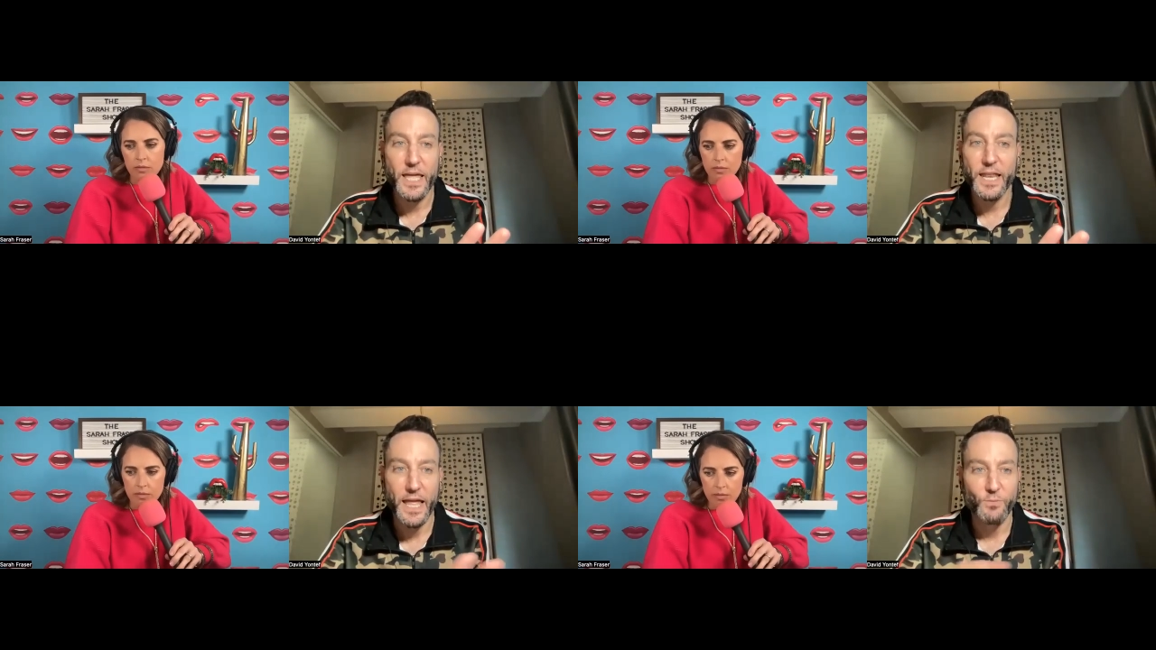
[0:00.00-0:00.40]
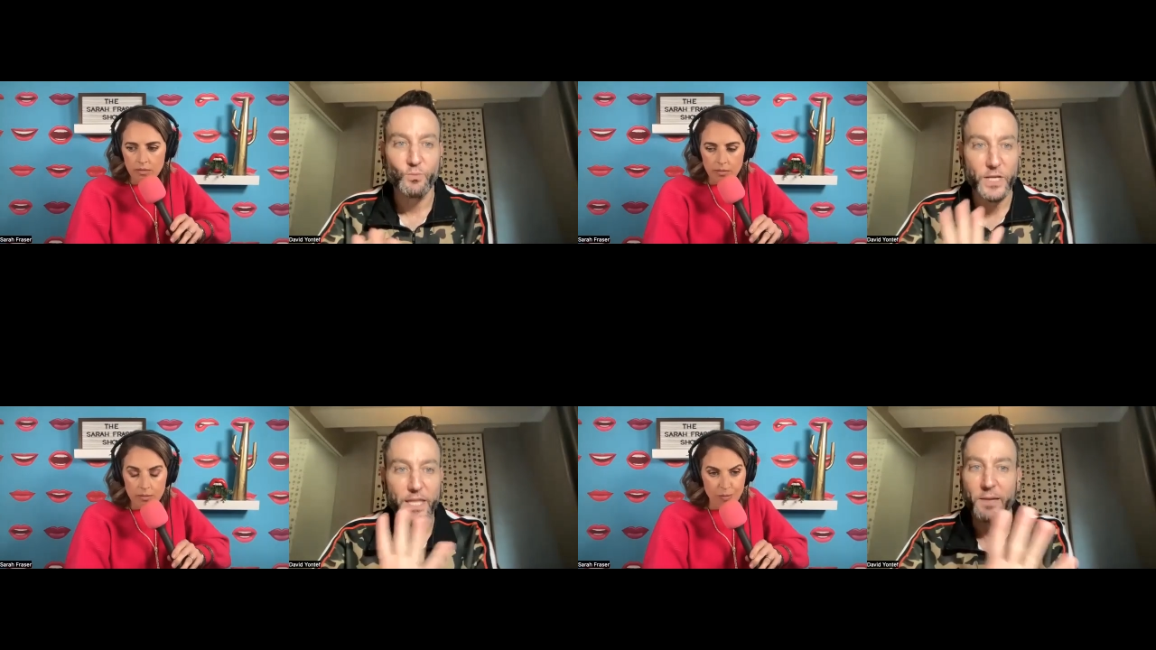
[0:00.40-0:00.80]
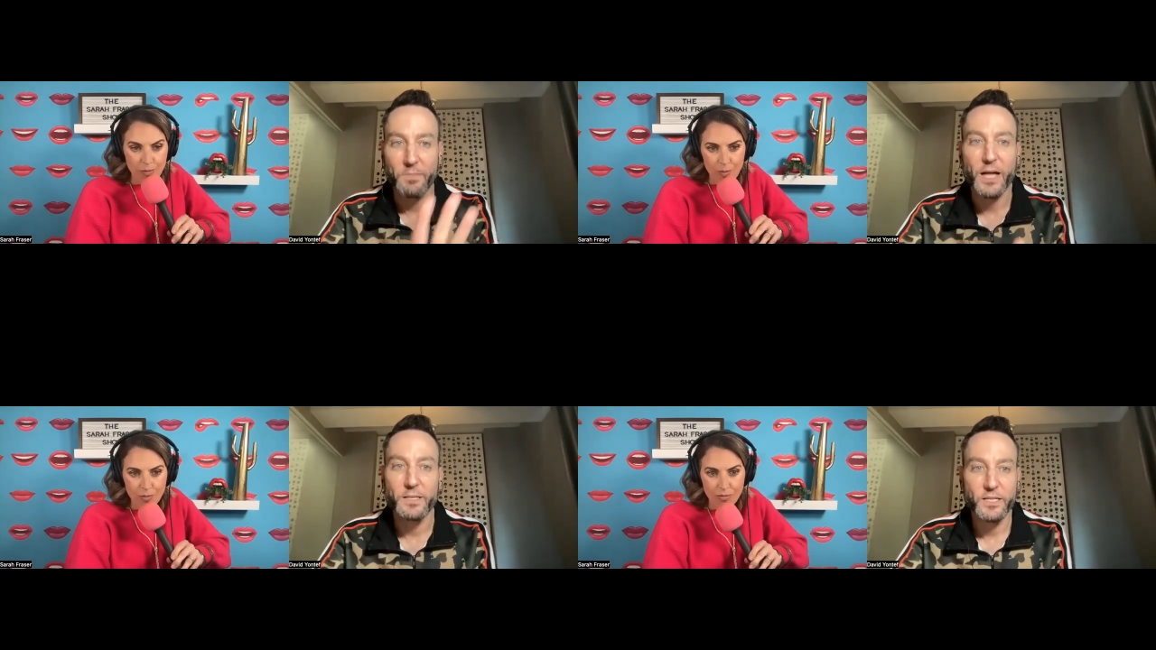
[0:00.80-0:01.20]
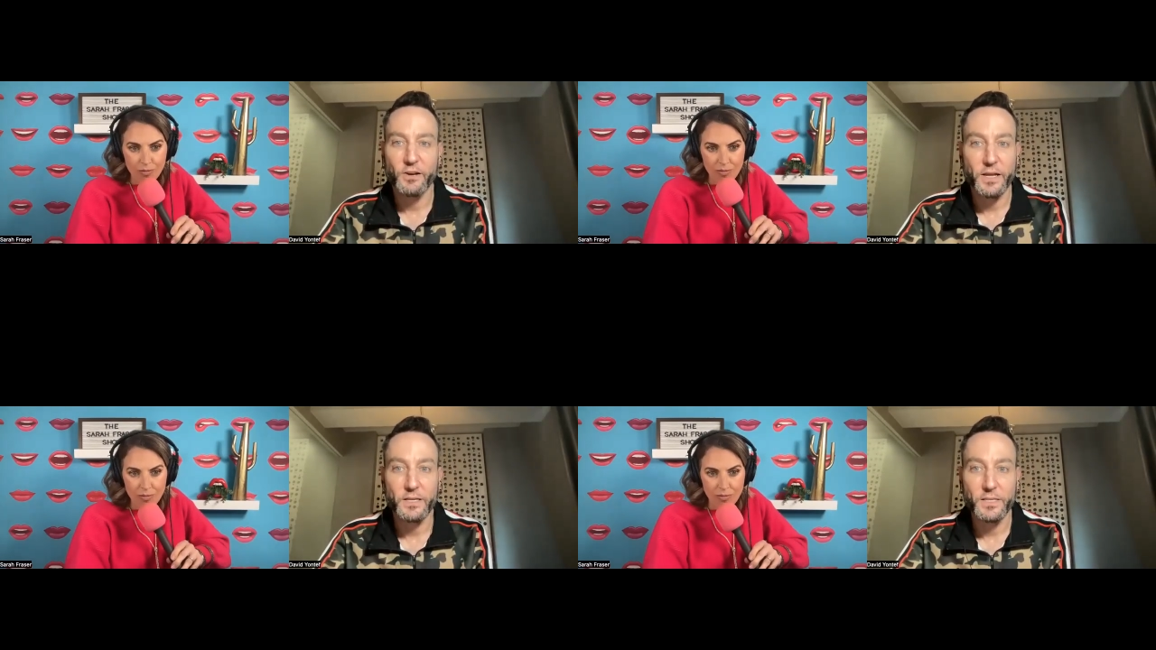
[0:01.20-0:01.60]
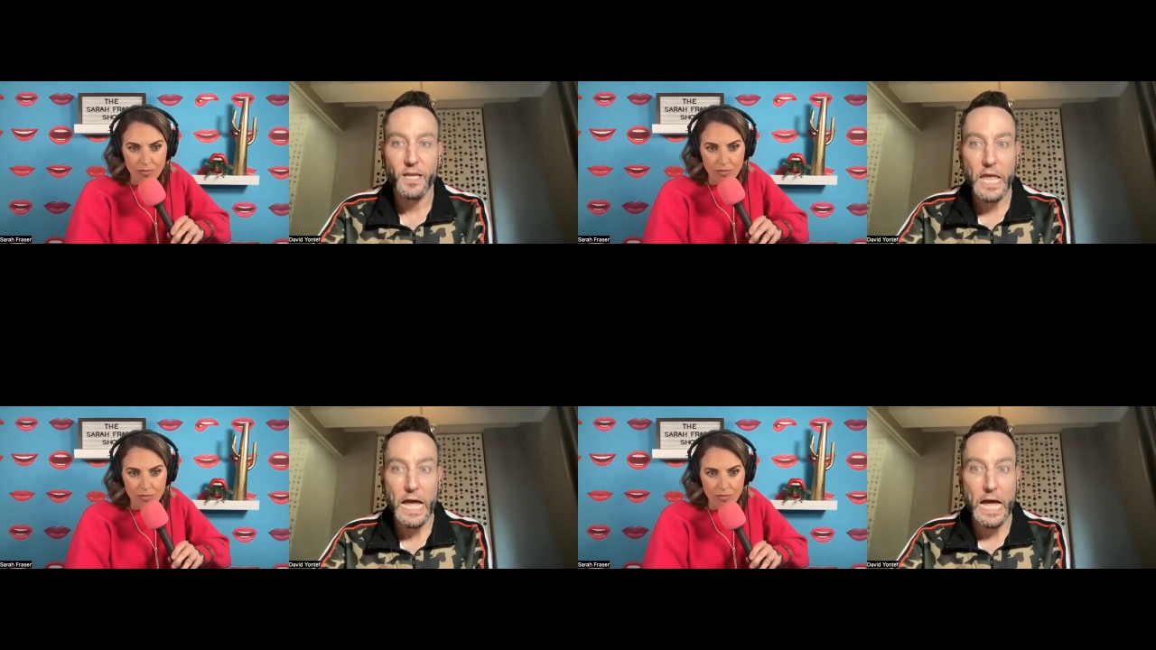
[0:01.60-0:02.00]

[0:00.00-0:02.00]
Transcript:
Speaker 1: again, I really am not serious.